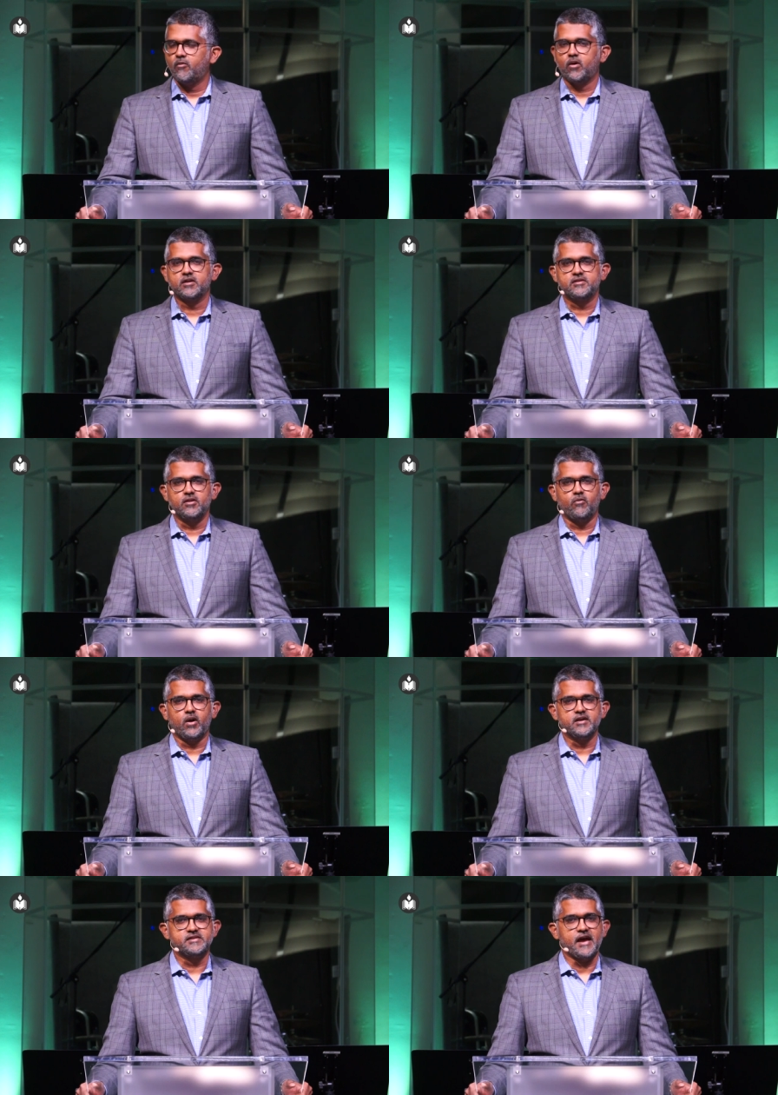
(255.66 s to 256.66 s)
What,
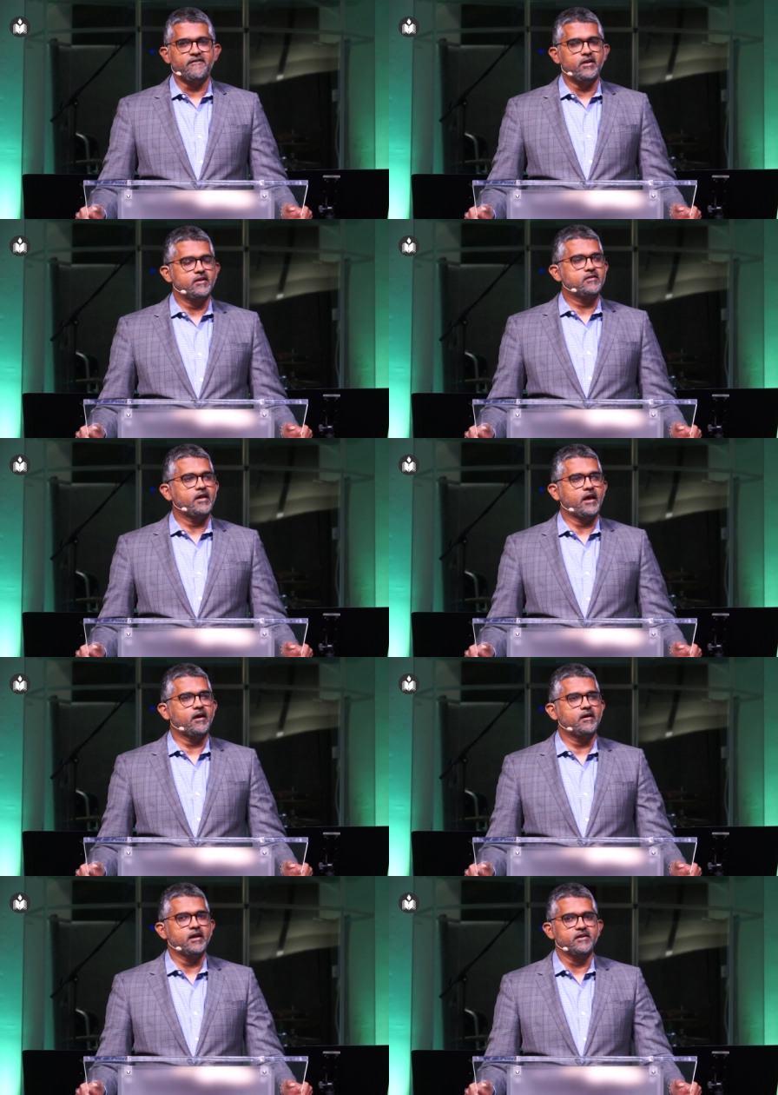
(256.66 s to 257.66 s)
what is evident
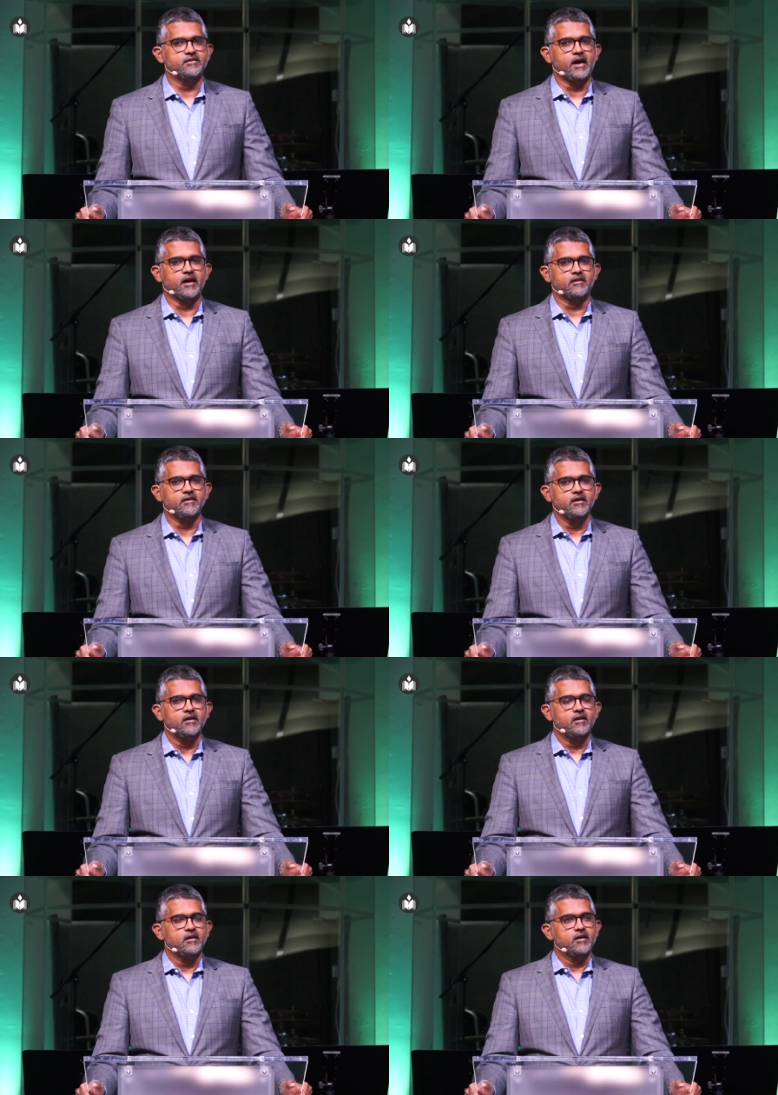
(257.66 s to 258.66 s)
there is that
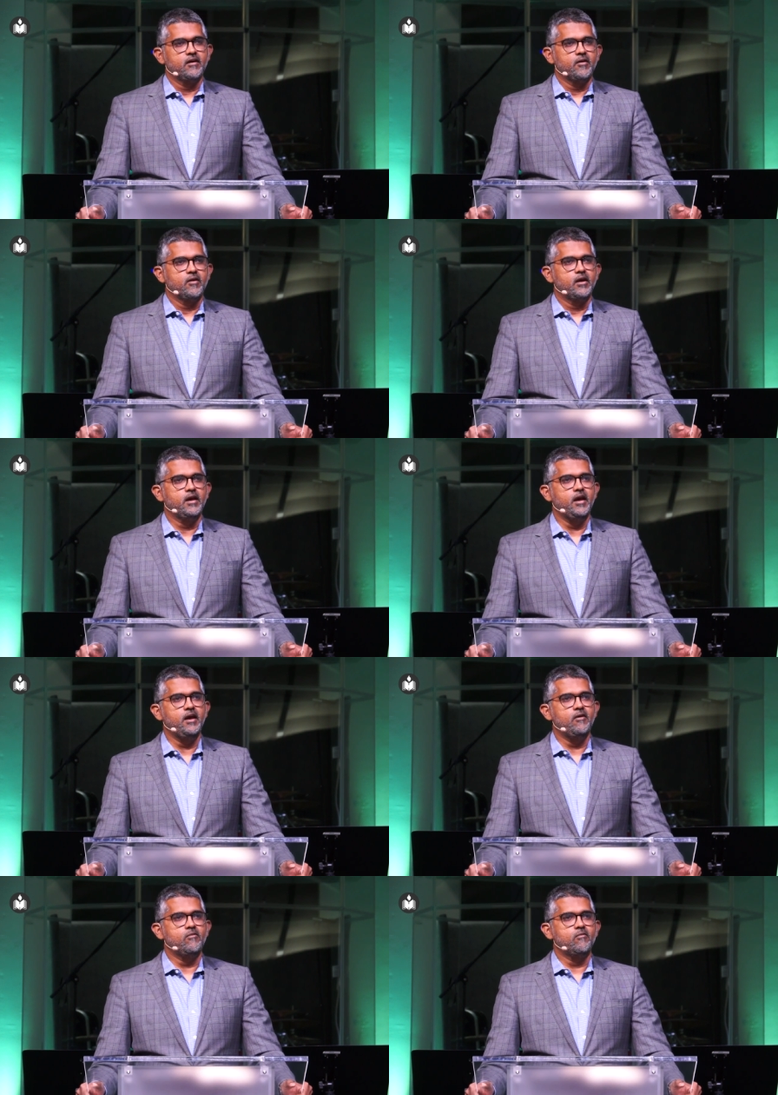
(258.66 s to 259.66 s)

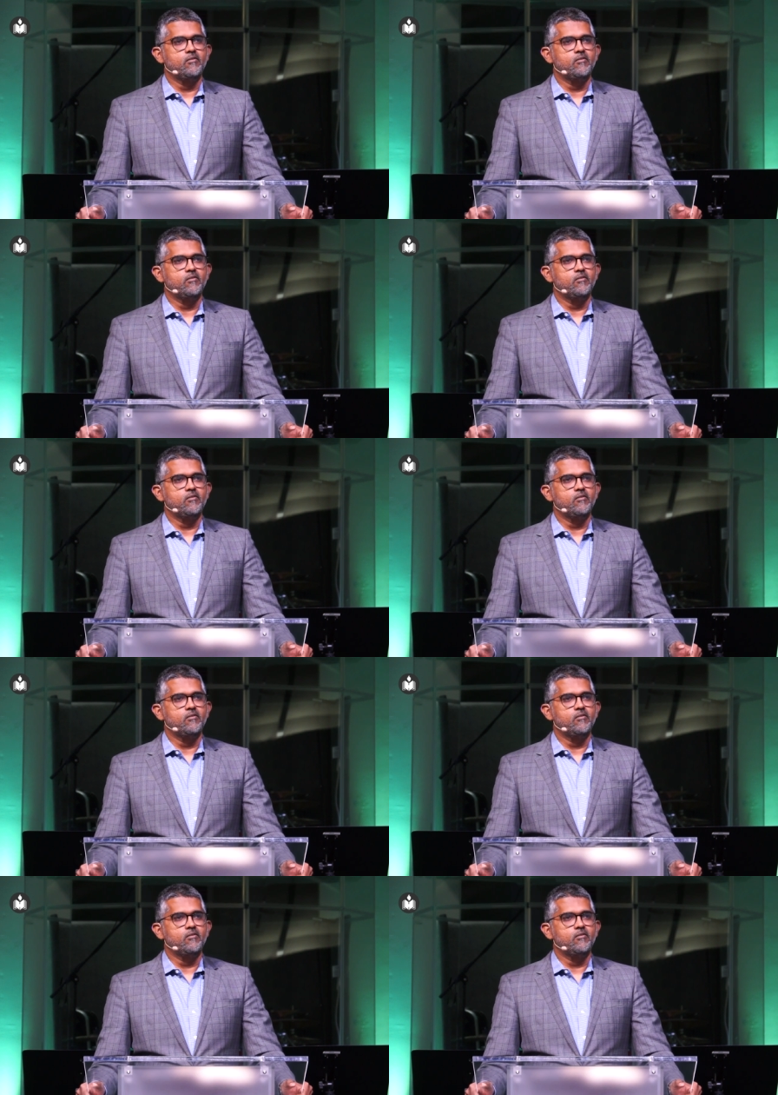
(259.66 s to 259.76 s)
he